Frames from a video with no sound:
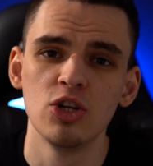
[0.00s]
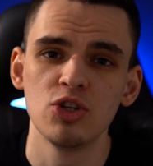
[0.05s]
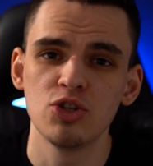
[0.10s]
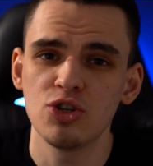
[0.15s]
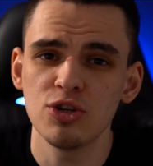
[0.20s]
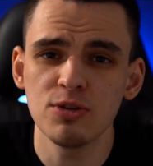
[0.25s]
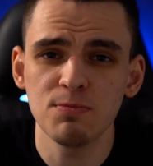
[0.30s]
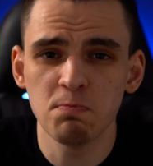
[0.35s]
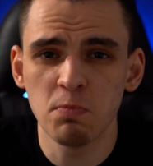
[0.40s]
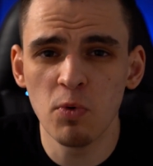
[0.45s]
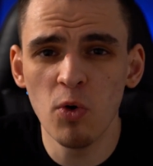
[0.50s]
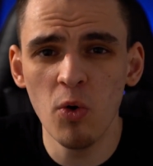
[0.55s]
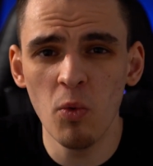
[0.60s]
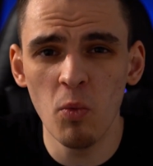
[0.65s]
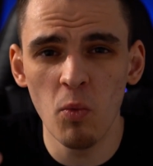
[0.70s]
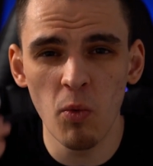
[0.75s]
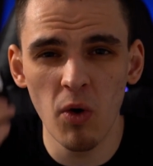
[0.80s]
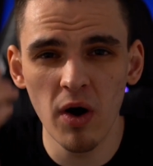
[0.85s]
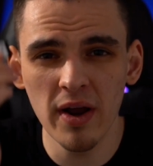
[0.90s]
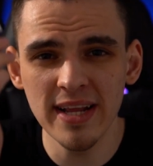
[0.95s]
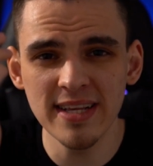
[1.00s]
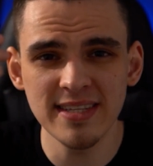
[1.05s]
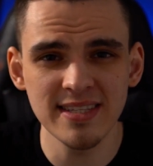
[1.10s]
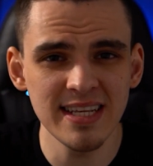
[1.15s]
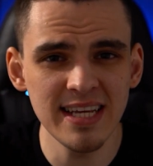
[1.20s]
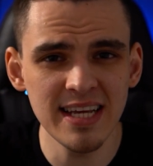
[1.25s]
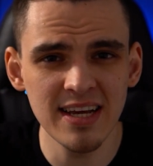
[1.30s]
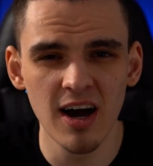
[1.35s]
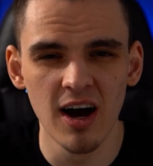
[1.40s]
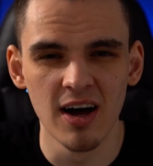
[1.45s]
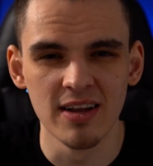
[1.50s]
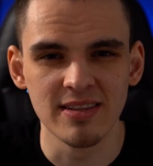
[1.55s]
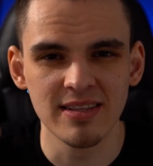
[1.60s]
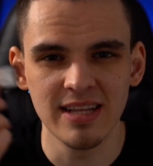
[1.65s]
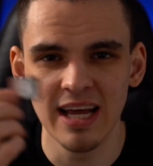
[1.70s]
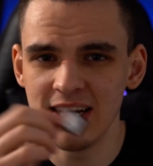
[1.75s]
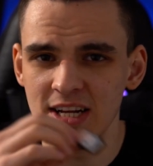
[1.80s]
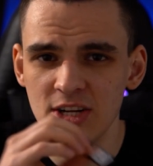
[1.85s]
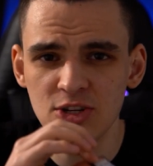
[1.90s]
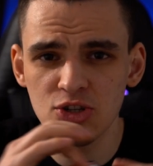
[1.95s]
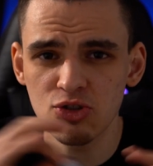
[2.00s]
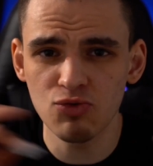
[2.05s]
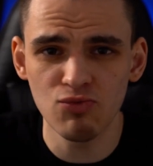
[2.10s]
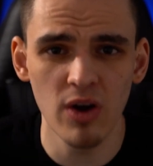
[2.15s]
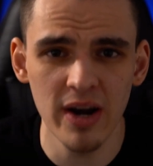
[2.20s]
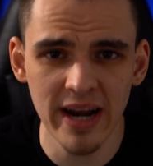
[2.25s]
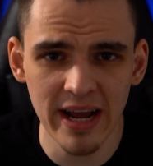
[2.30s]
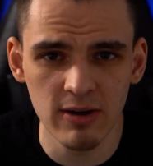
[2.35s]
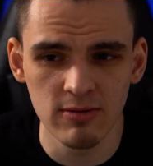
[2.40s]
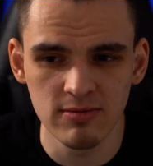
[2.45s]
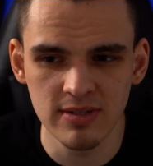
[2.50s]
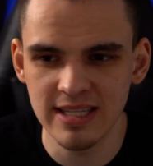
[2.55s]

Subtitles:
just brought one SD card and it just run out,